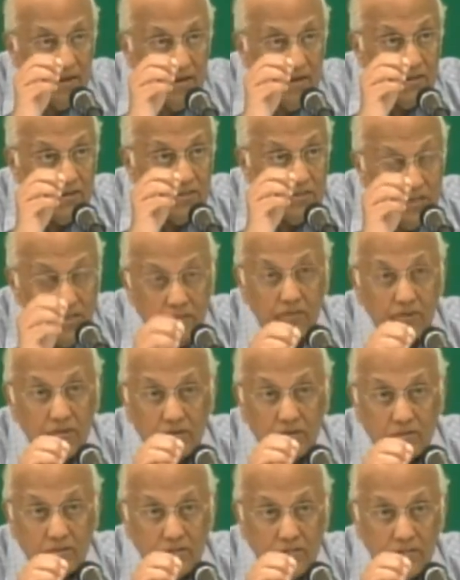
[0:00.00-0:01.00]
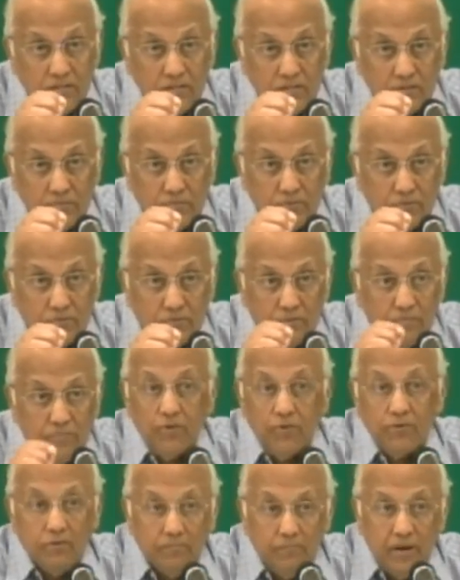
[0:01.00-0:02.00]
She thought Jesus would
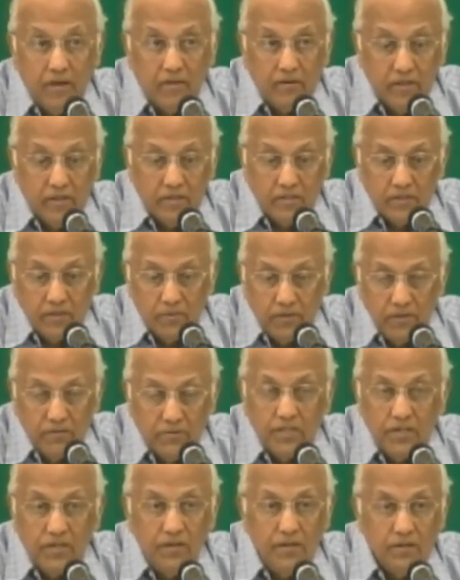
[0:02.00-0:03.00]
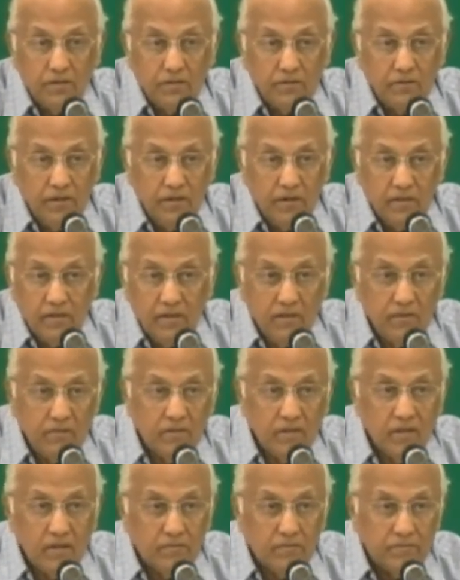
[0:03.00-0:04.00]
rebuke Mary and say, What are you sitting here doing nothing? Go
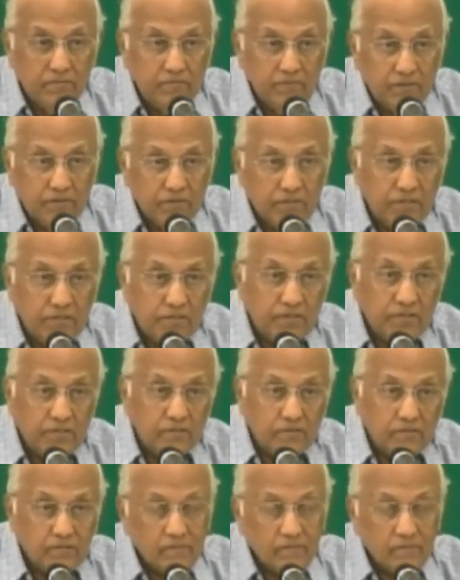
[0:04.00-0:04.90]
and help your sister.